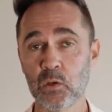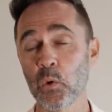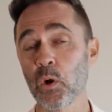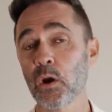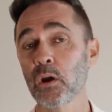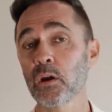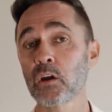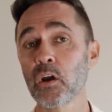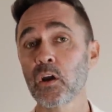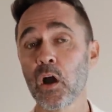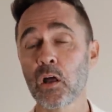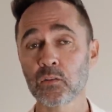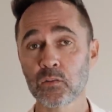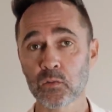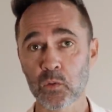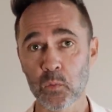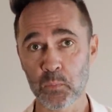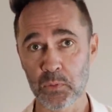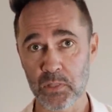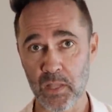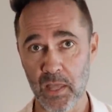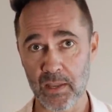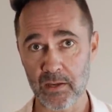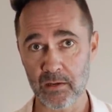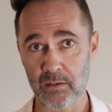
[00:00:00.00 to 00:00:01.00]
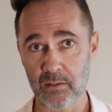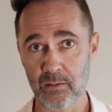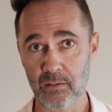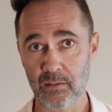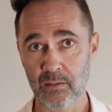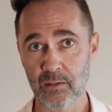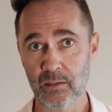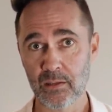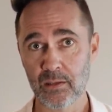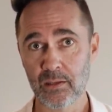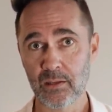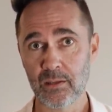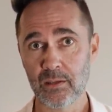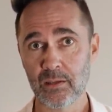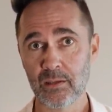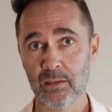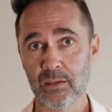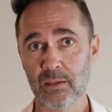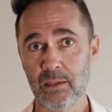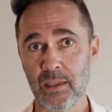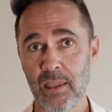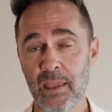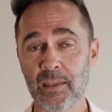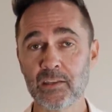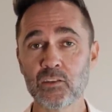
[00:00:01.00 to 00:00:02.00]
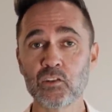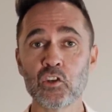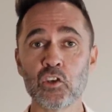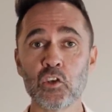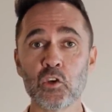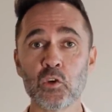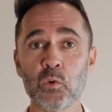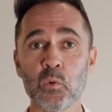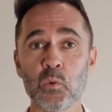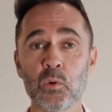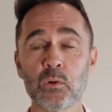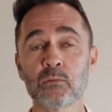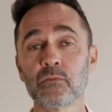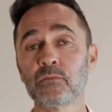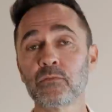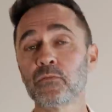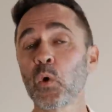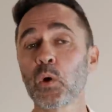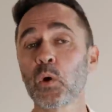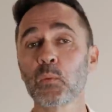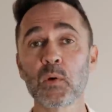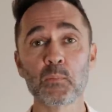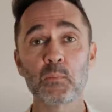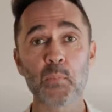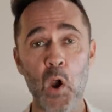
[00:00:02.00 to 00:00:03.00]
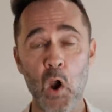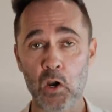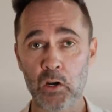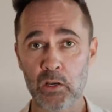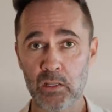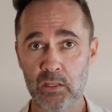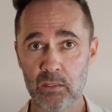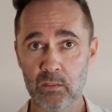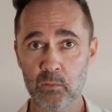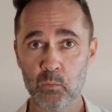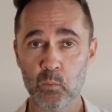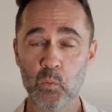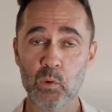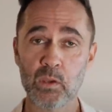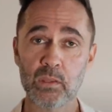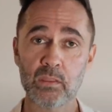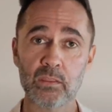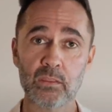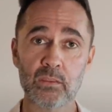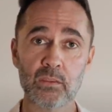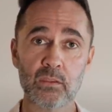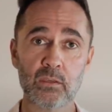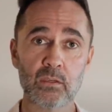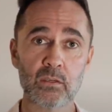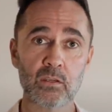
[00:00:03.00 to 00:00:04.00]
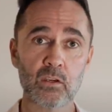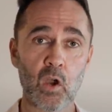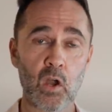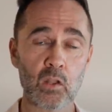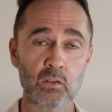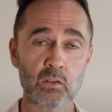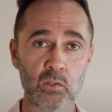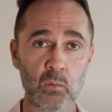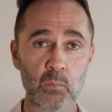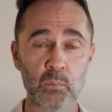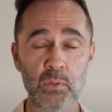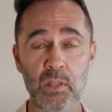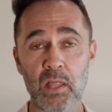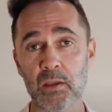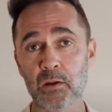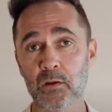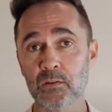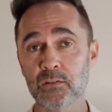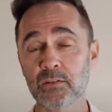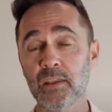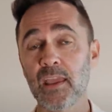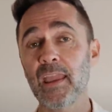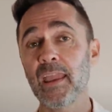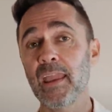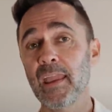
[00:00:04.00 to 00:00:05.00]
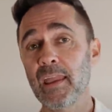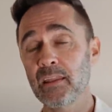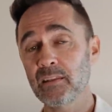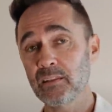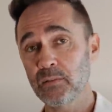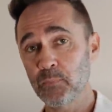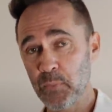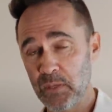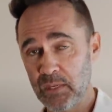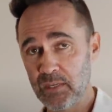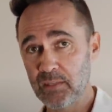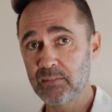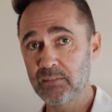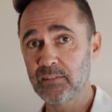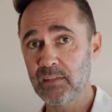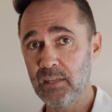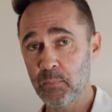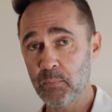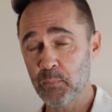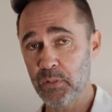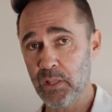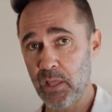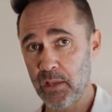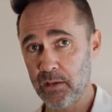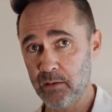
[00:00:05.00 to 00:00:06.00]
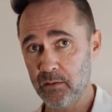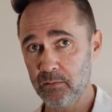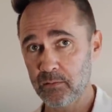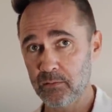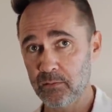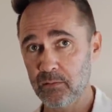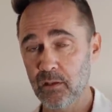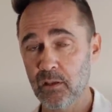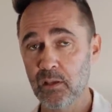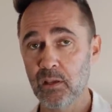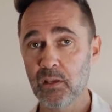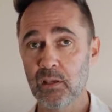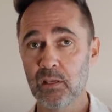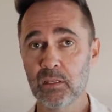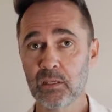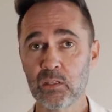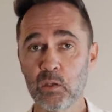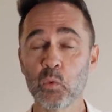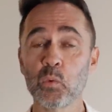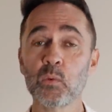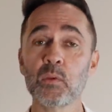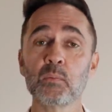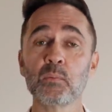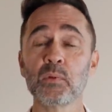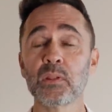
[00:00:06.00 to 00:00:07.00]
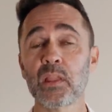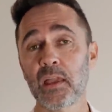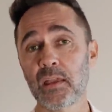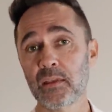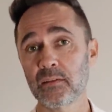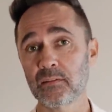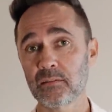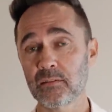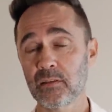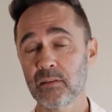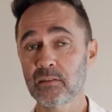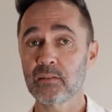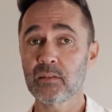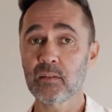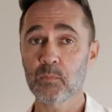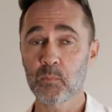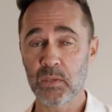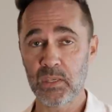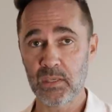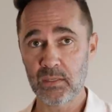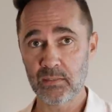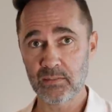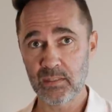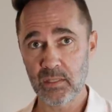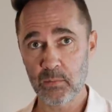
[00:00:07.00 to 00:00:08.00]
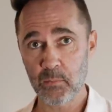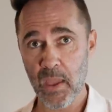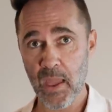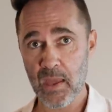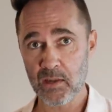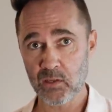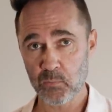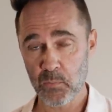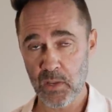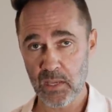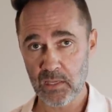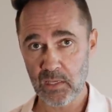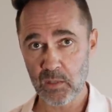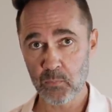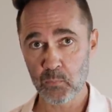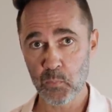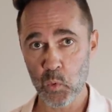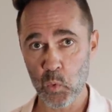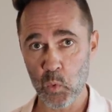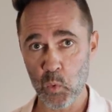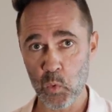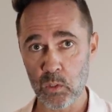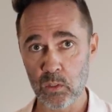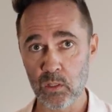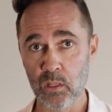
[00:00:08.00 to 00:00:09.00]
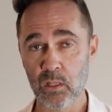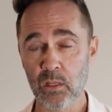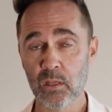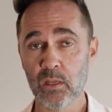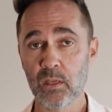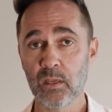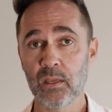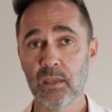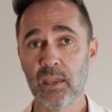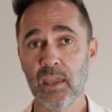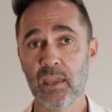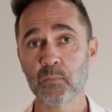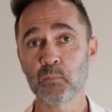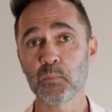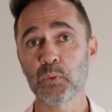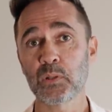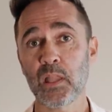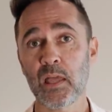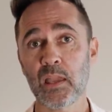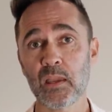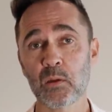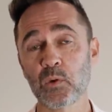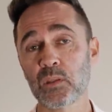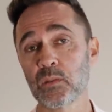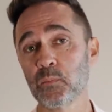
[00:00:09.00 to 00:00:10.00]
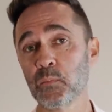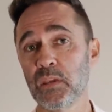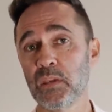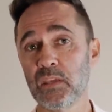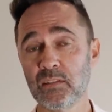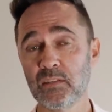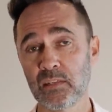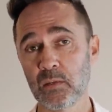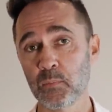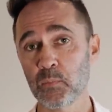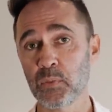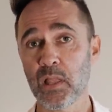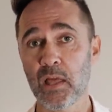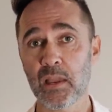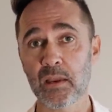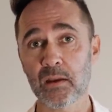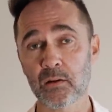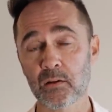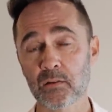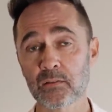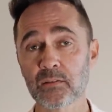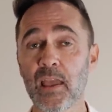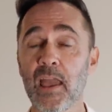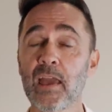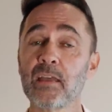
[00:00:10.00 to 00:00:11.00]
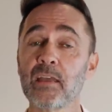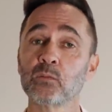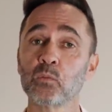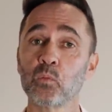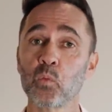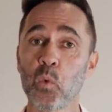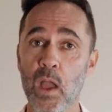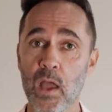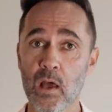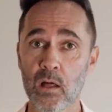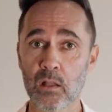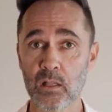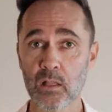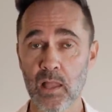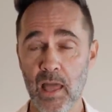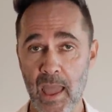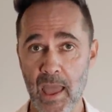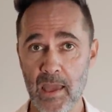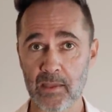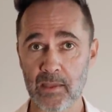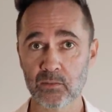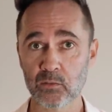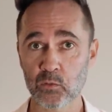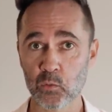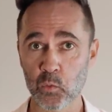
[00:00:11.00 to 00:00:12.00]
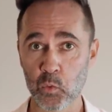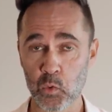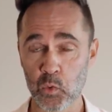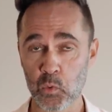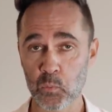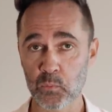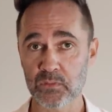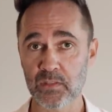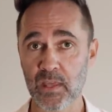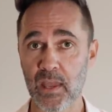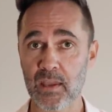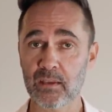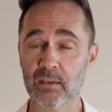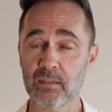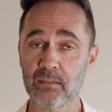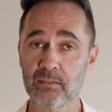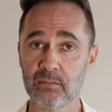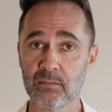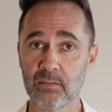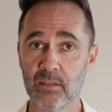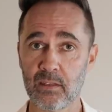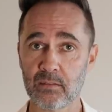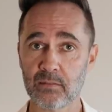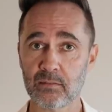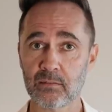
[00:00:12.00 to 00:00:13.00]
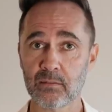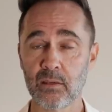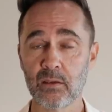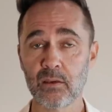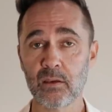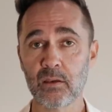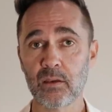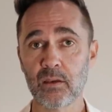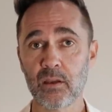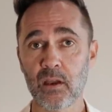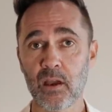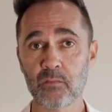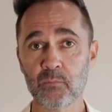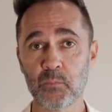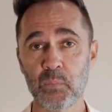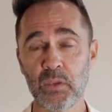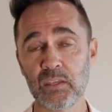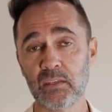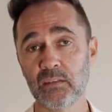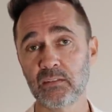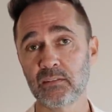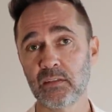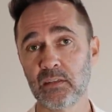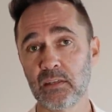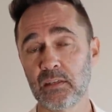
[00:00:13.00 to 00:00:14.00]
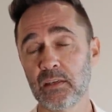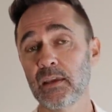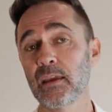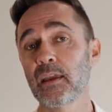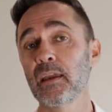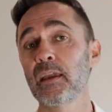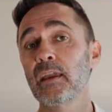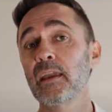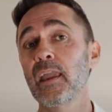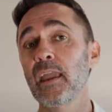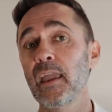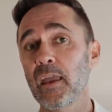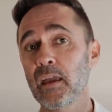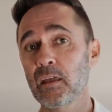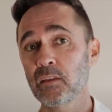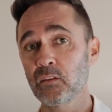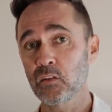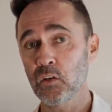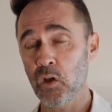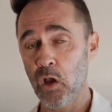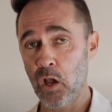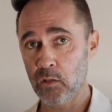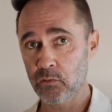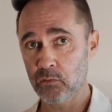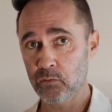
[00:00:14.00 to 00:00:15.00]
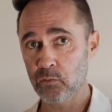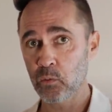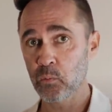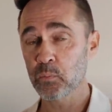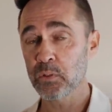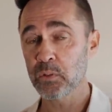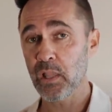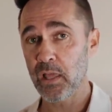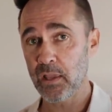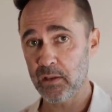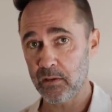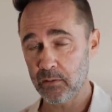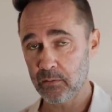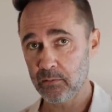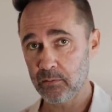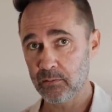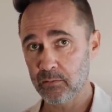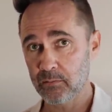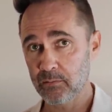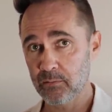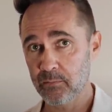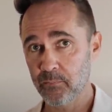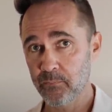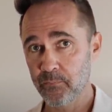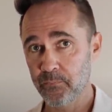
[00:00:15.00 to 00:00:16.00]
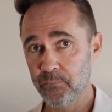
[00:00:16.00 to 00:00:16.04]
you are a console player and you form a party with console players and PC players, you will be placed into the PC matchmaking pool and play with PC players as well as groups that consist of PC and console players.